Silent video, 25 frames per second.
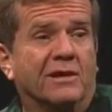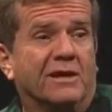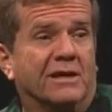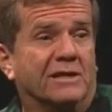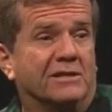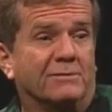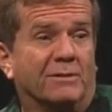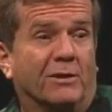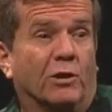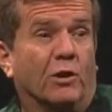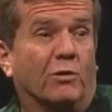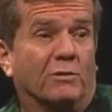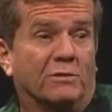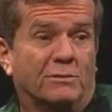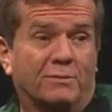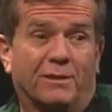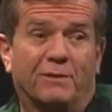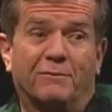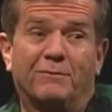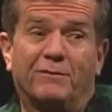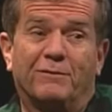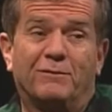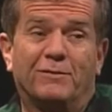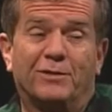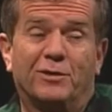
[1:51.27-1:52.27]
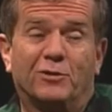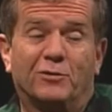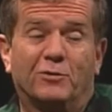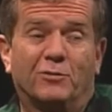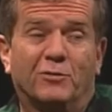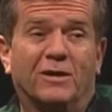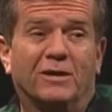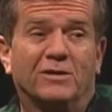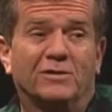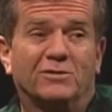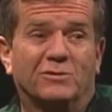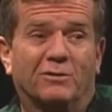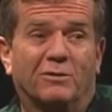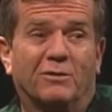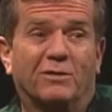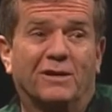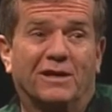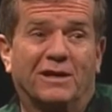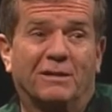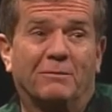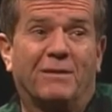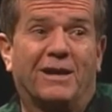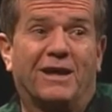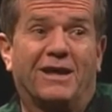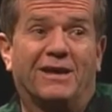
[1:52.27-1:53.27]
It's been a, it's been a 50-year run, so
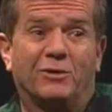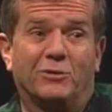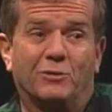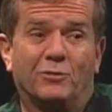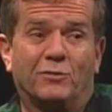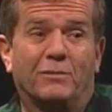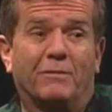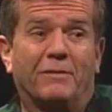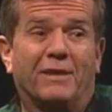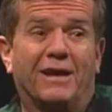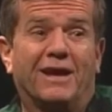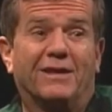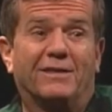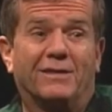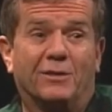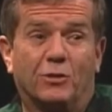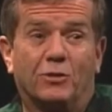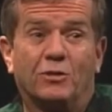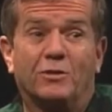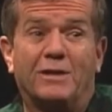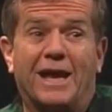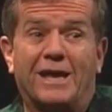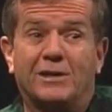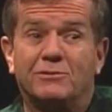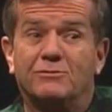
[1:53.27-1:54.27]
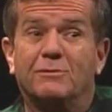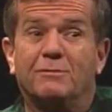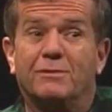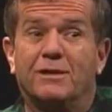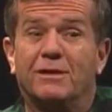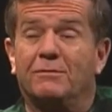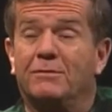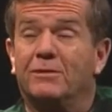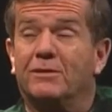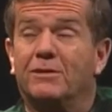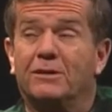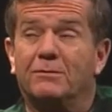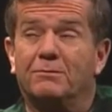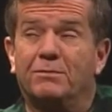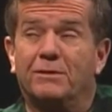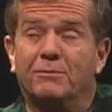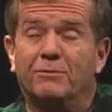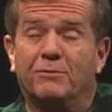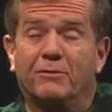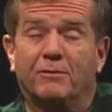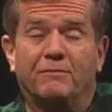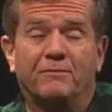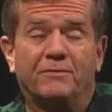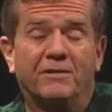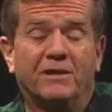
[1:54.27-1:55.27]
think about it and do the math. It could actually be a million
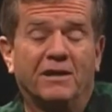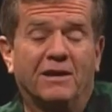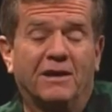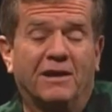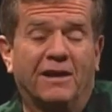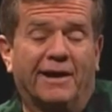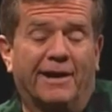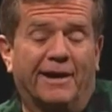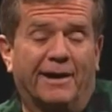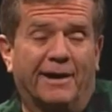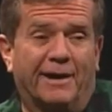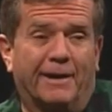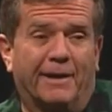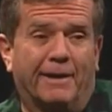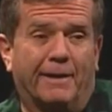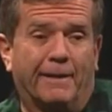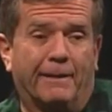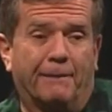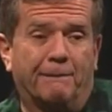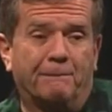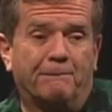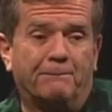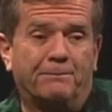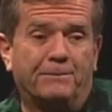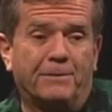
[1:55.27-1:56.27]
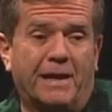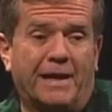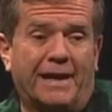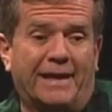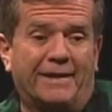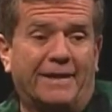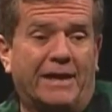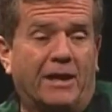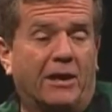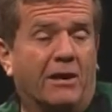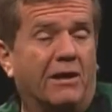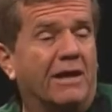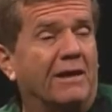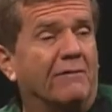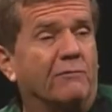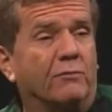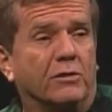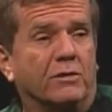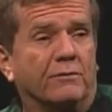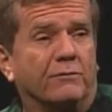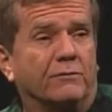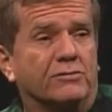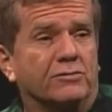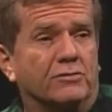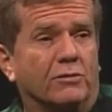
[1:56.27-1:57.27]
people. Yeah, um, for sure. And they all have
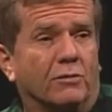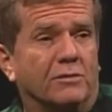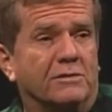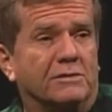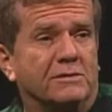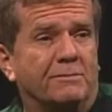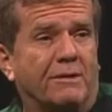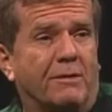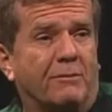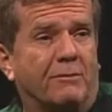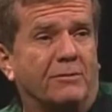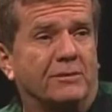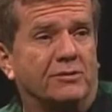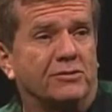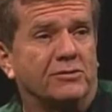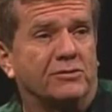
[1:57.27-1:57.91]
wonderful stories about what the